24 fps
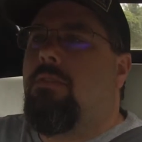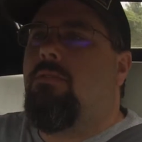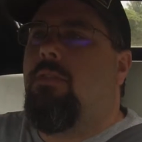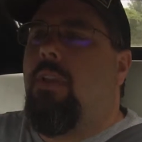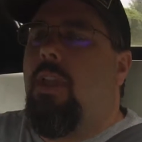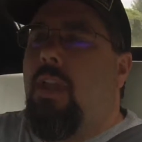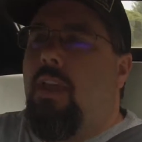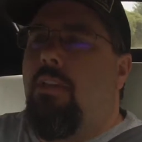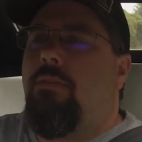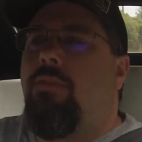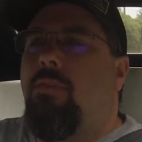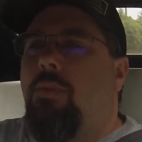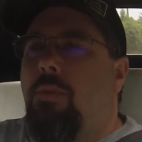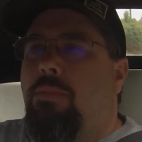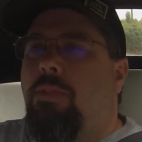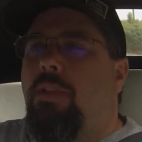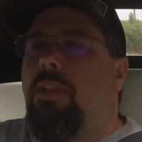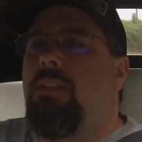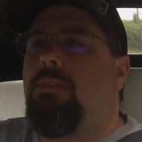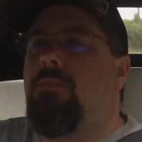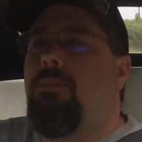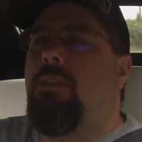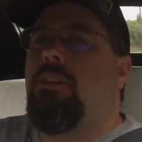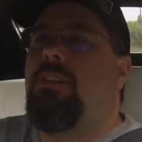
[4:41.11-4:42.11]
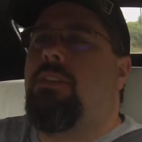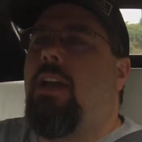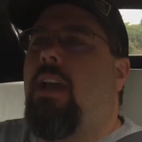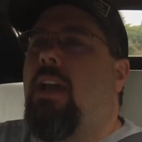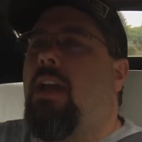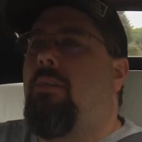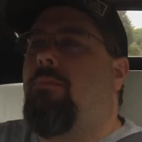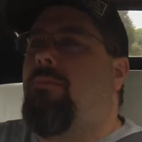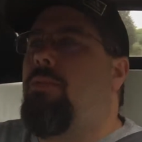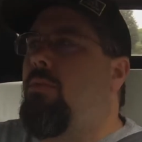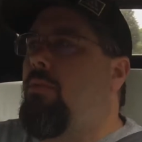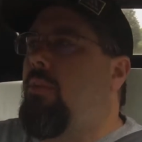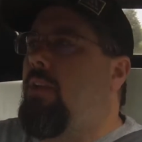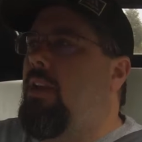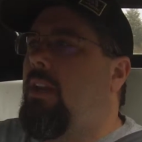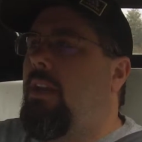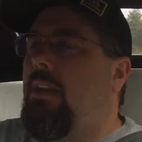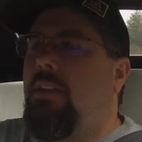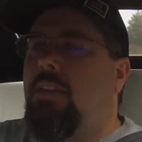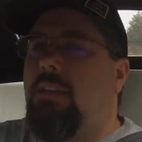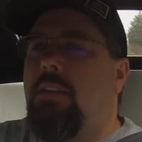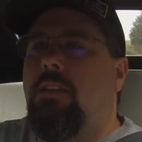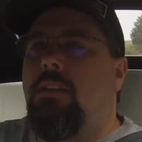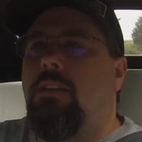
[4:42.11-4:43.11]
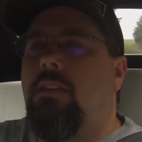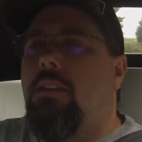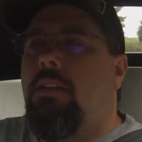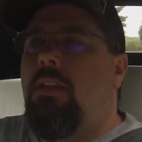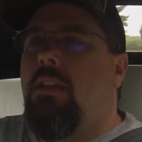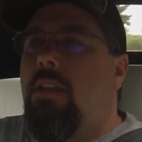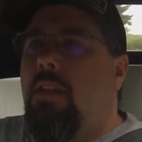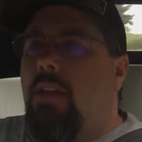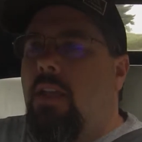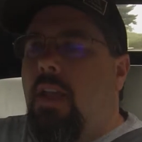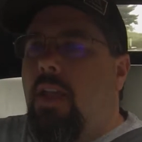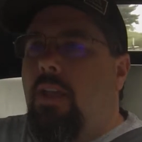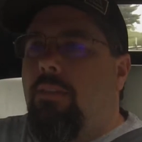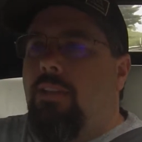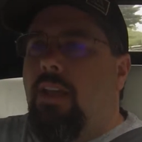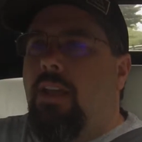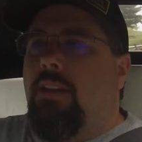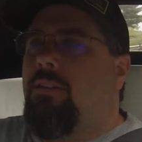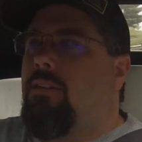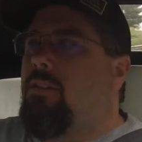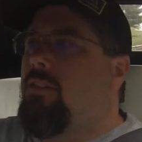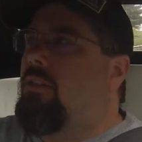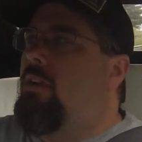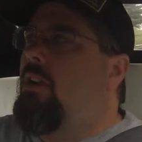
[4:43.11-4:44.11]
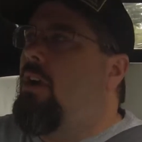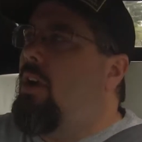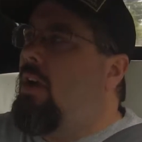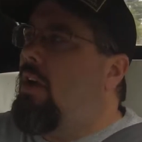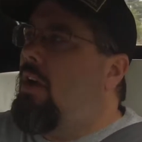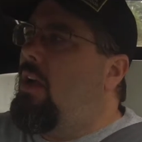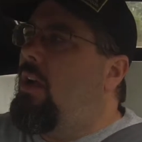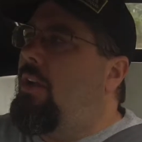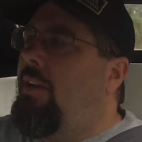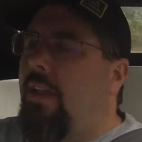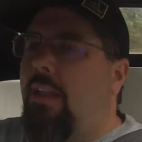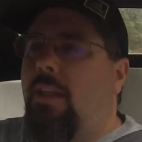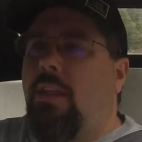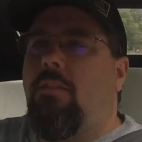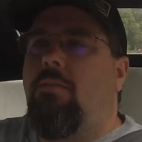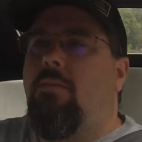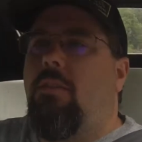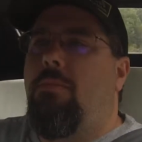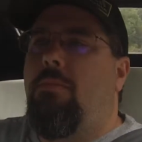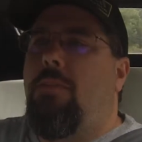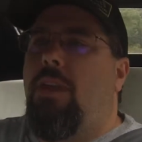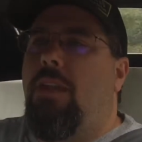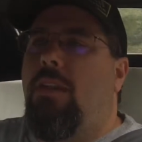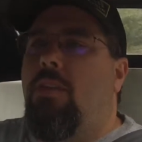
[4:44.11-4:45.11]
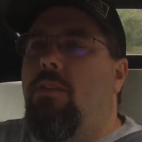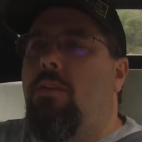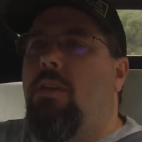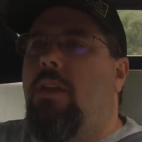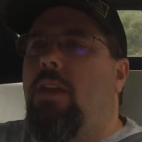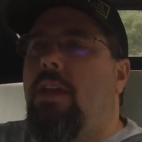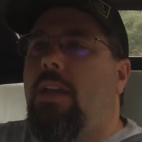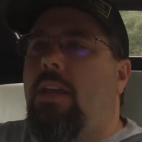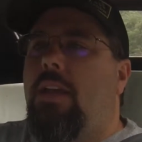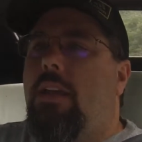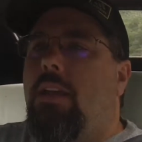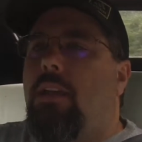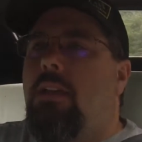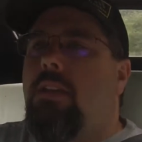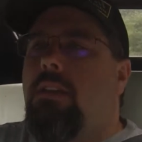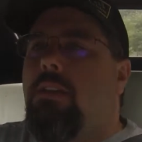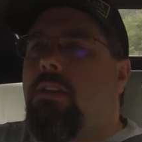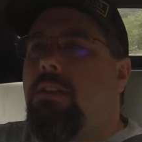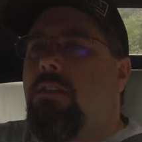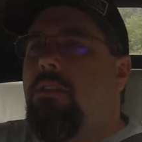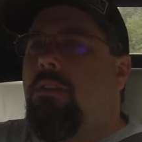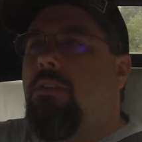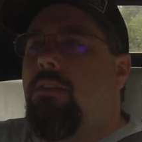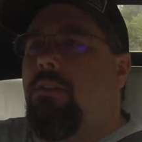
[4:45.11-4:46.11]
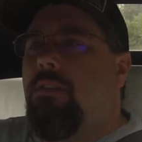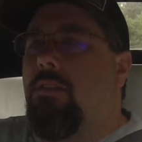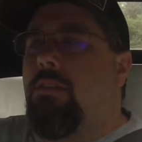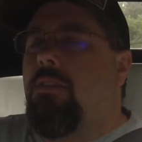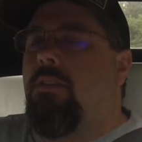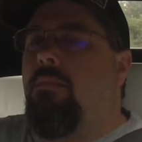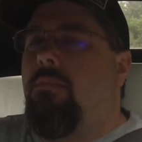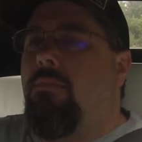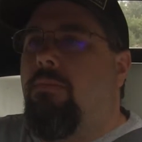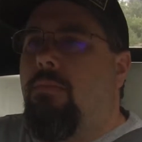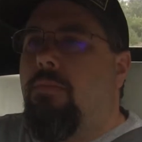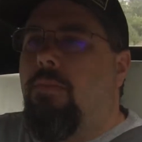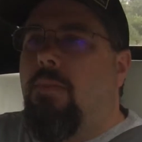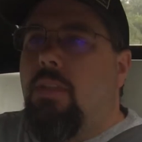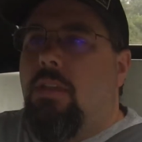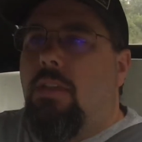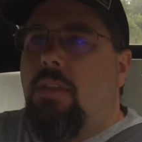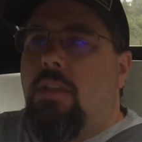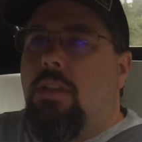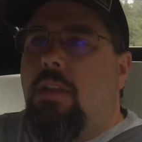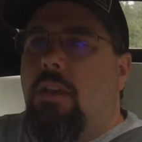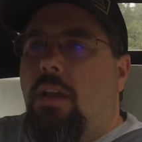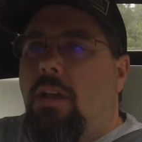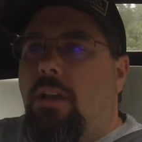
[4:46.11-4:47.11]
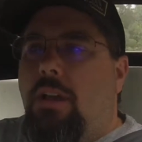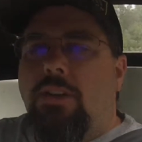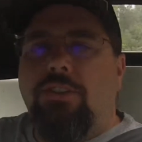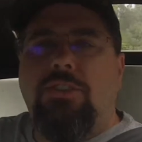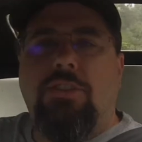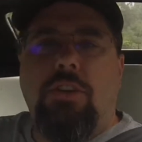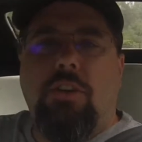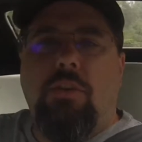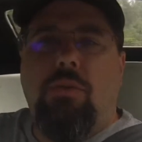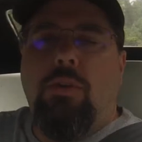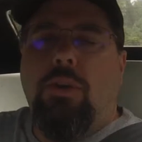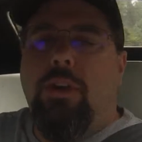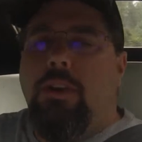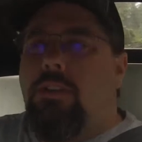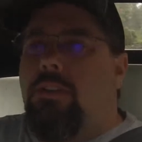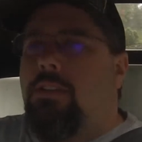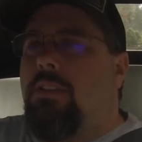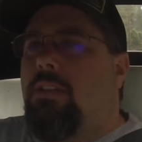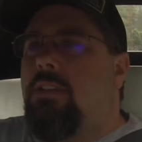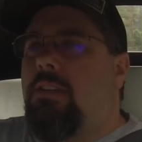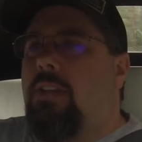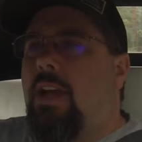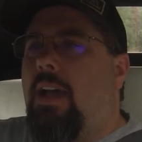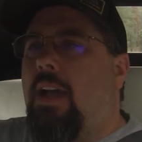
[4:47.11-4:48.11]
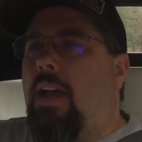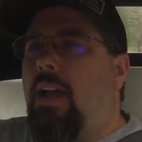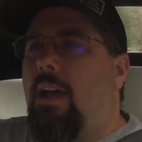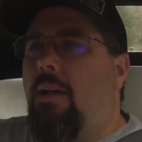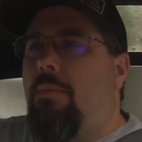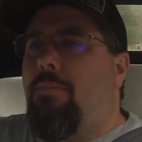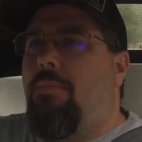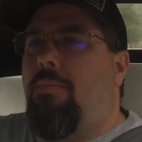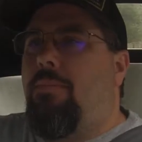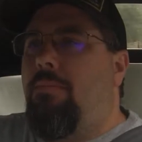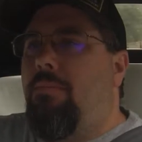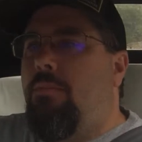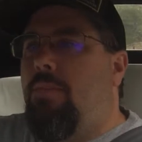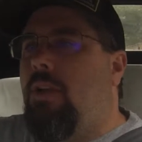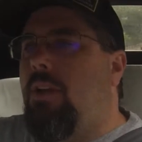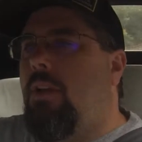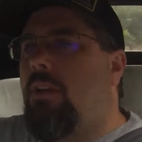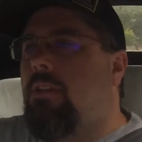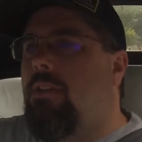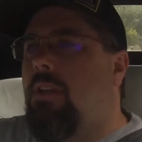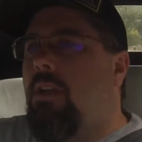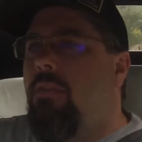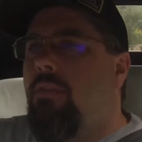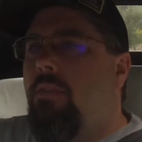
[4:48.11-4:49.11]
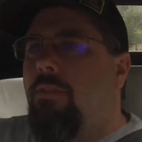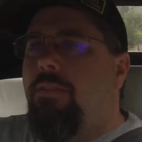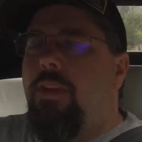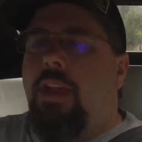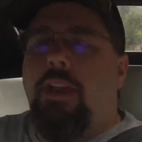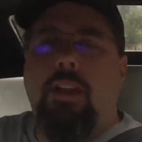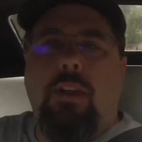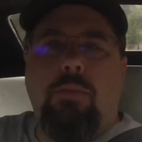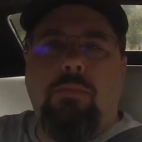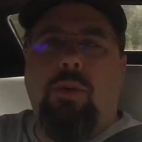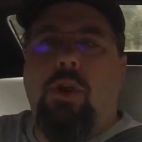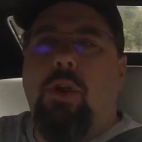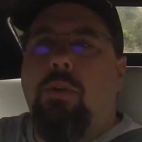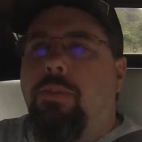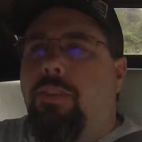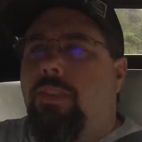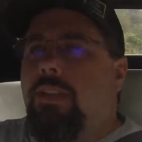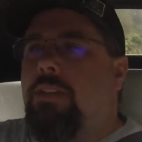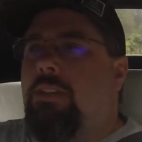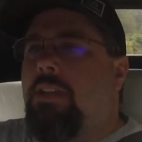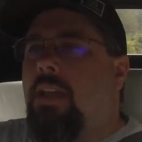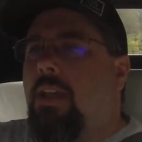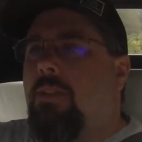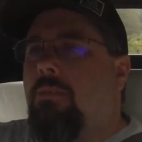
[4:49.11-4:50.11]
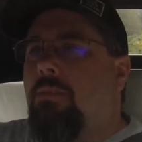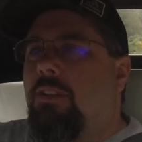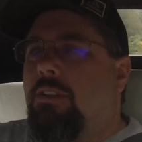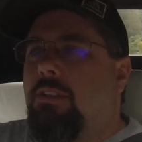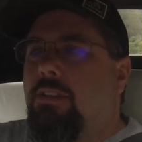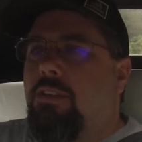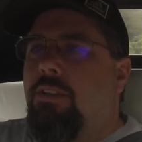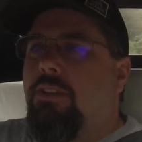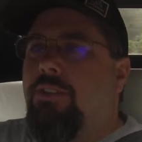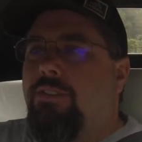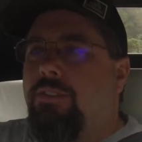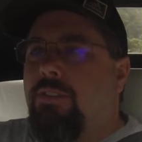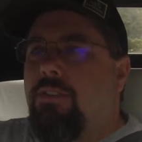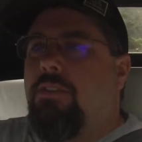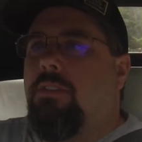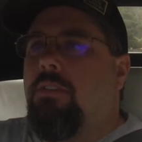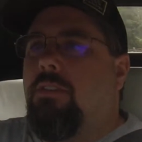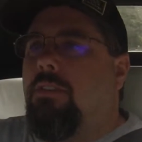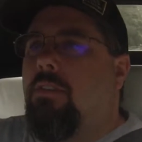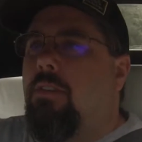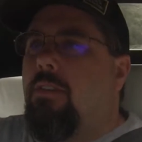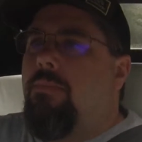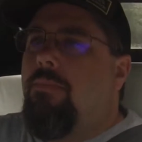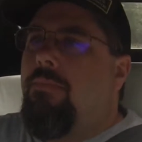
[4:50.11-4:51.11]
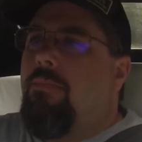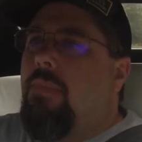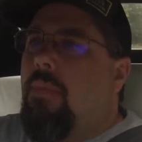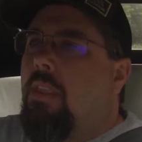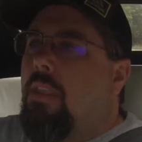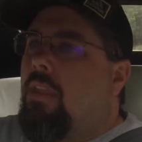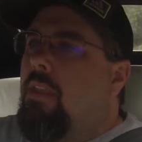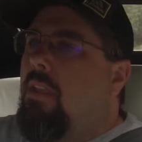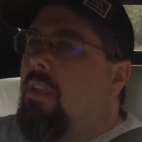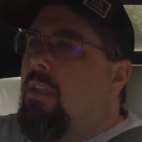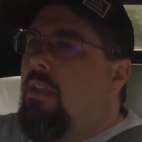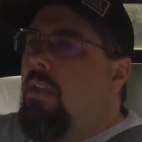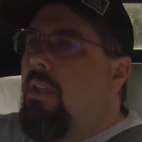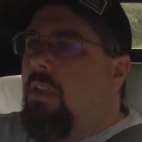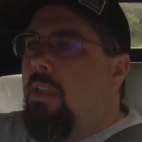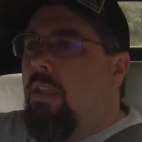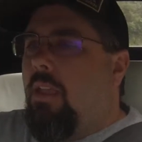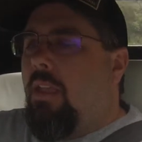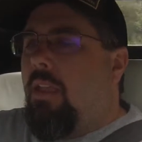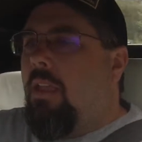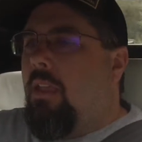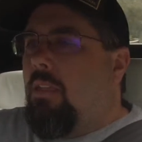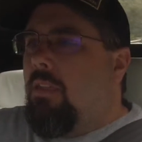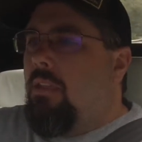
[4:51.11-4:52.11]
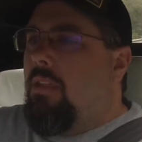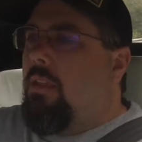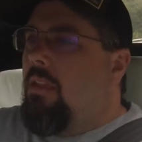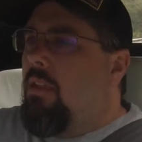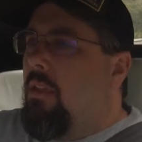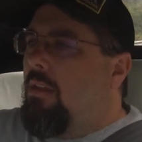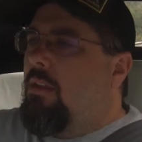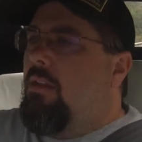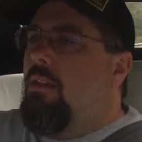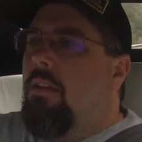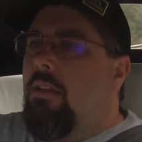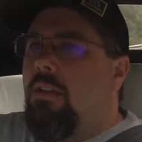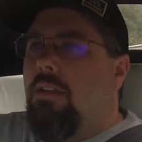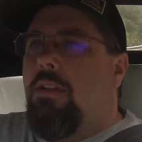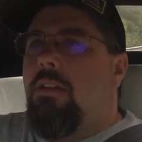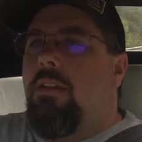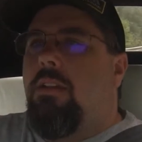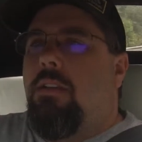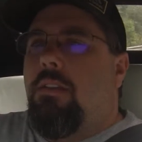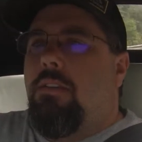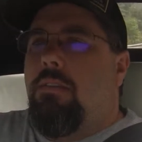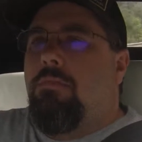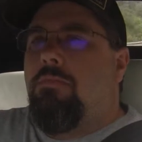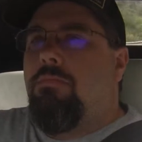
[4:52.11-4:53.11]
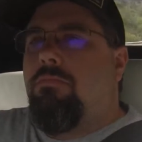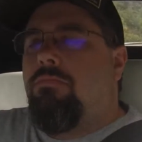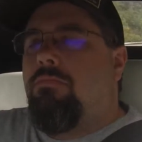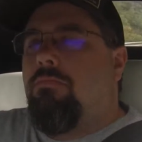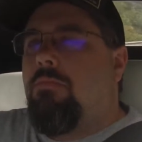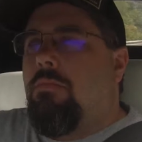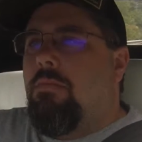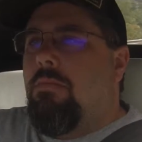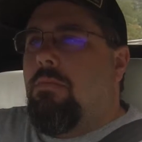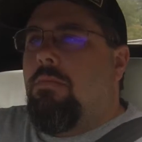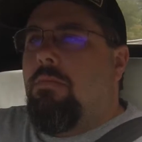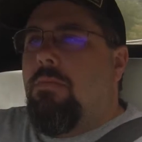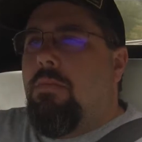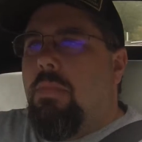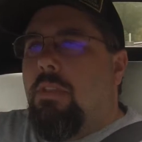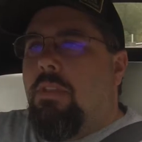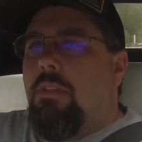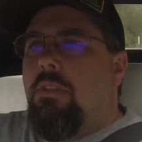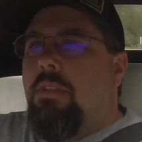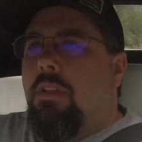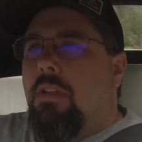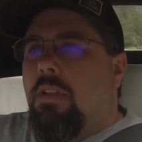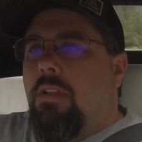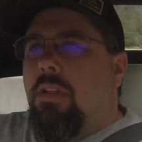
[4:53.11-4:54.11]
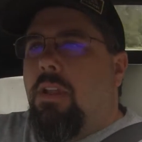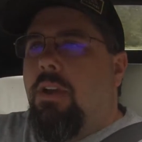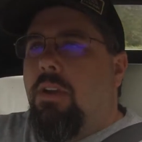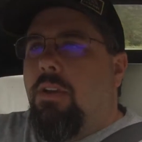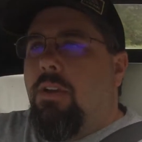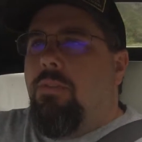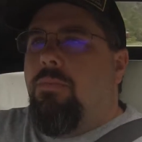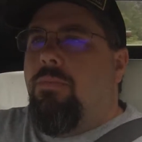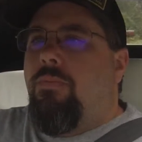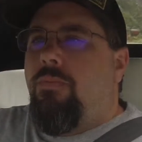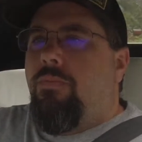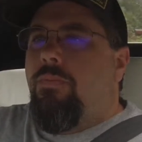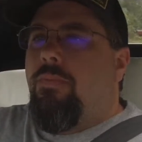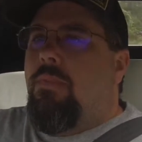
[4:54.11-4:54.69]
We have the replacement top, but we need to have that installed. I think we might go ahead and do some additional work to the top, but we'll find out more when the time gets closer. And then, I don't know.